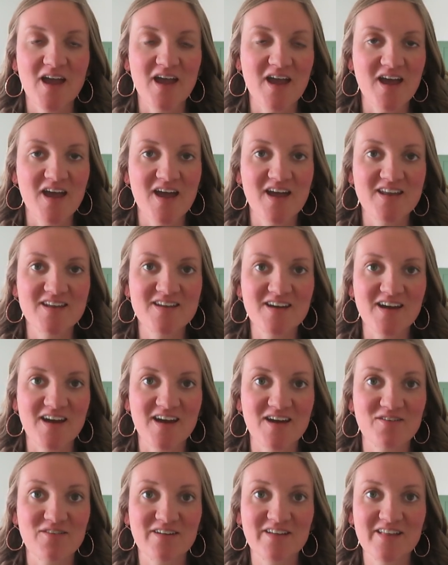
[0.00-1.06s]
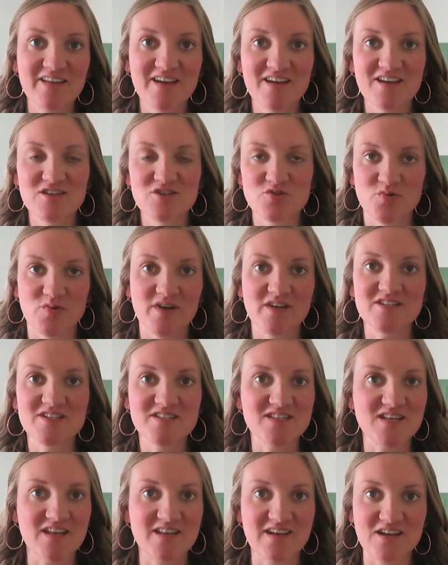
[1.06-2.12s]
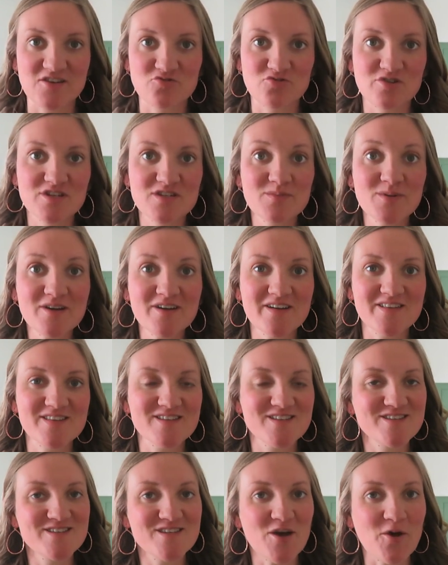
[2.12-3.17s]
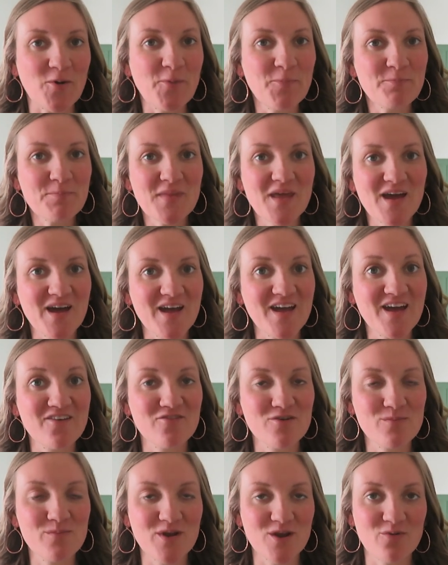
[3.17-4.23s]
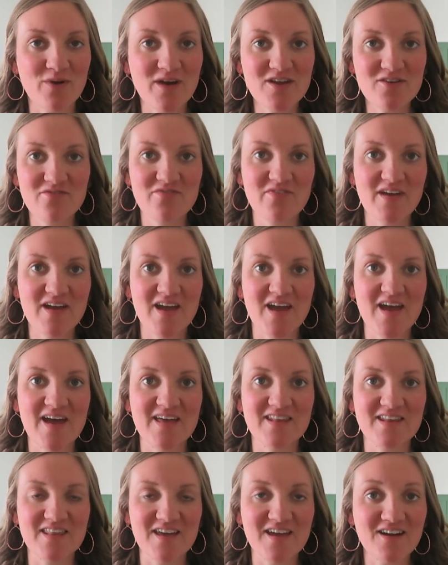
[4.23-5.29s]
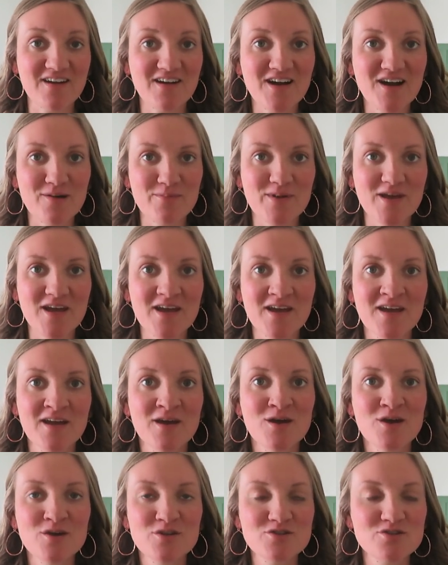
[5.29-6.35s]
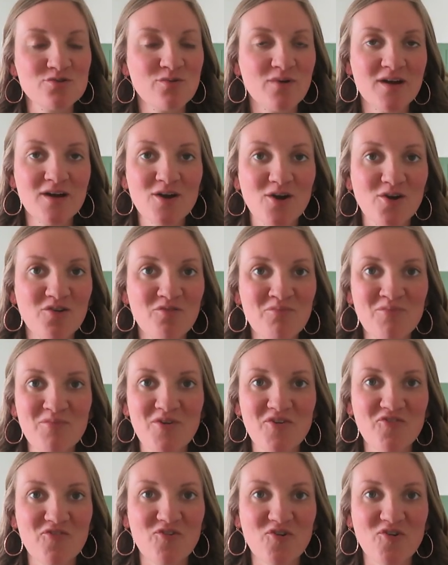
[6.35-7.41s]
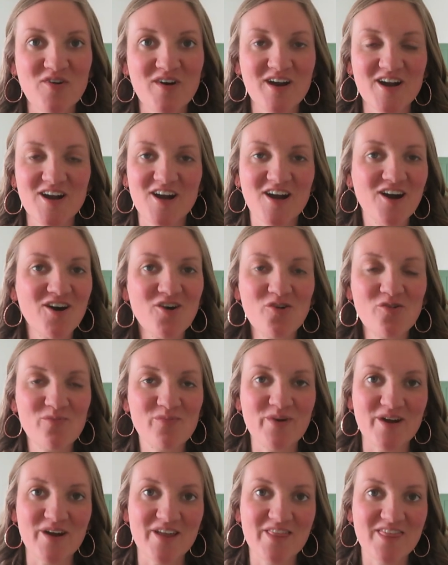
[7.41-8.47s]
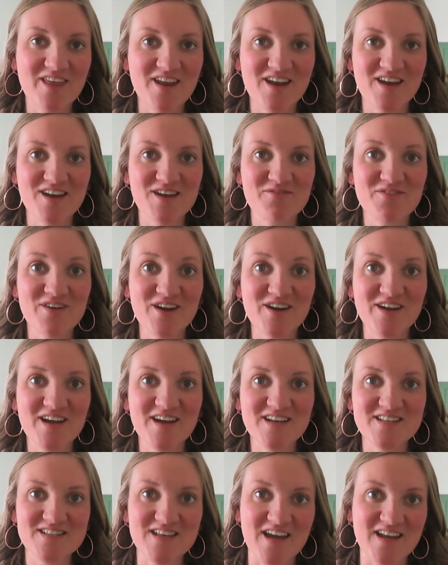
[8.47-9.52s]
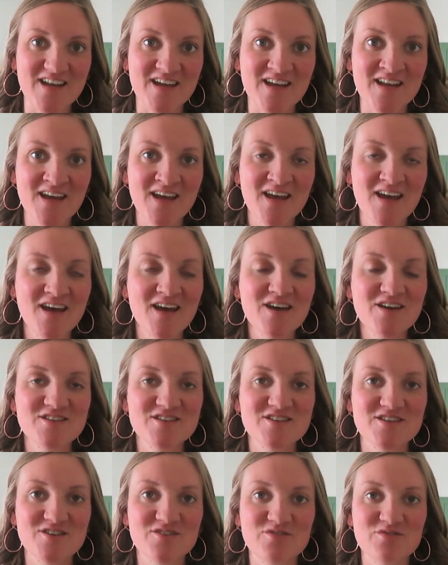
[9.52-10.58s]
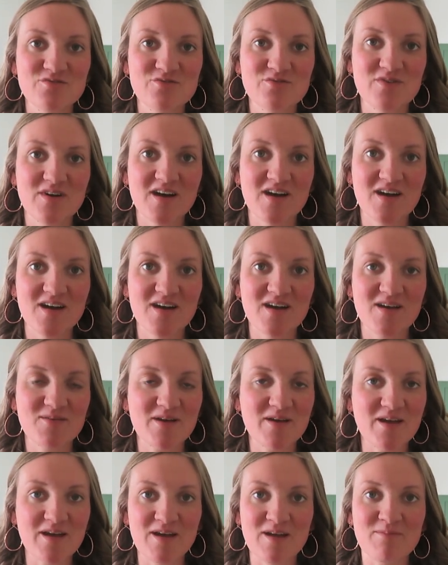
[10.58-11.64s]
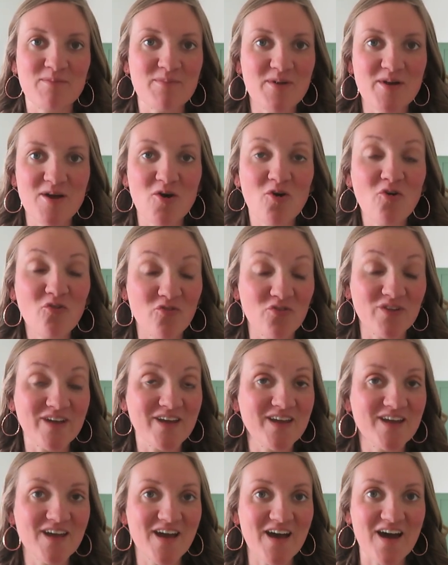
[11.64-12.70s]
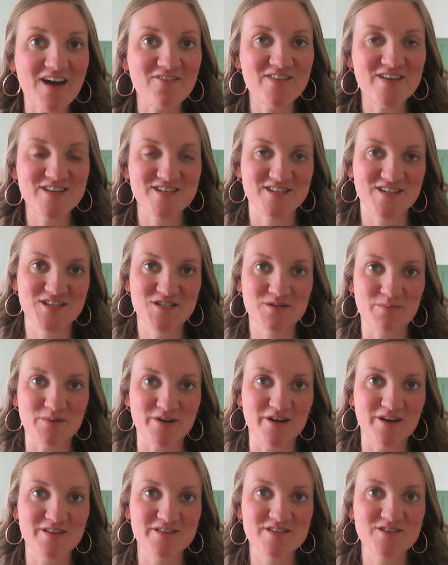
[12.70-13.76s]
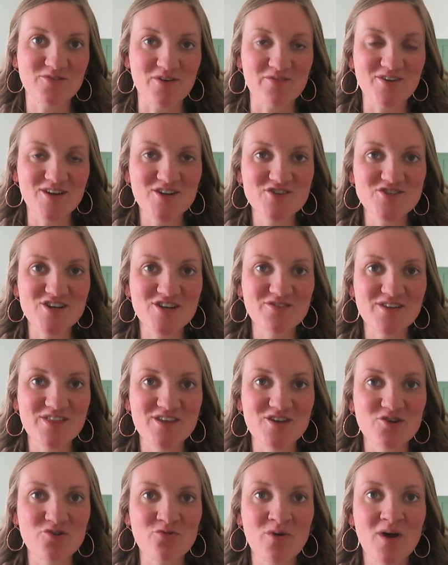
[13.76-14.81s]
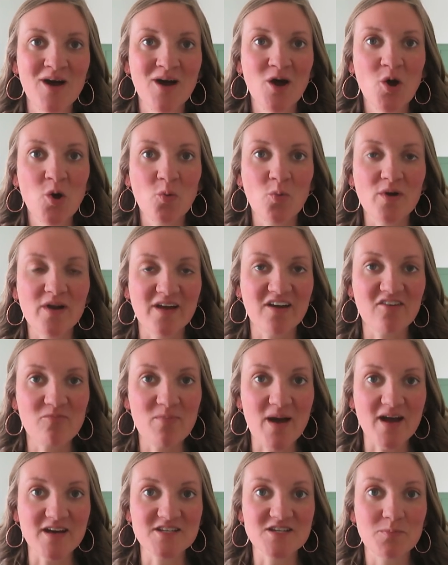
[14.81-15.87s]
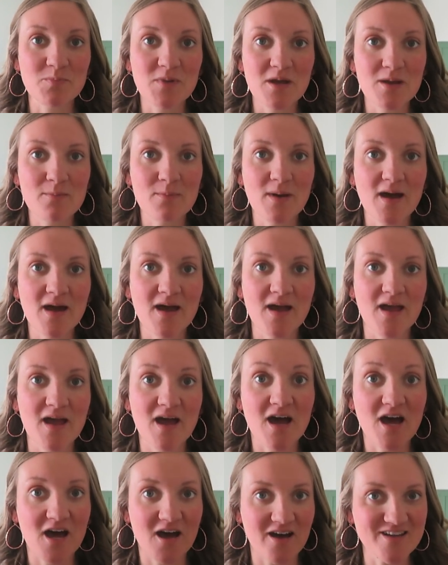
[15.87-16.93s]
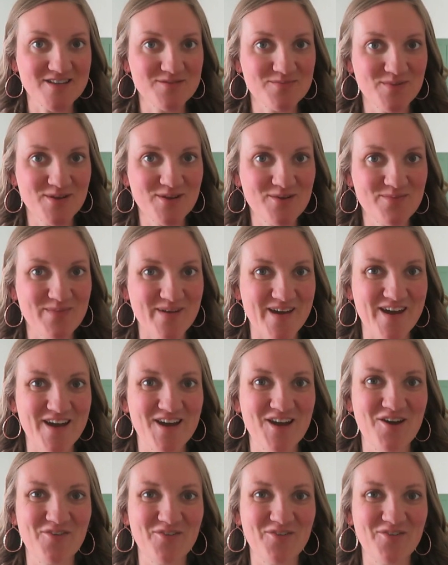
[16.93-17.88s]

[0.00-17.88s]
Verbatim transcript: and I really enjoy just that natural experience. So I have a midwife and they are coming to our home for a home birth and I am very excited to um, hopefully have this experience. So I'm going to share with you what I have packed up in my hospital bag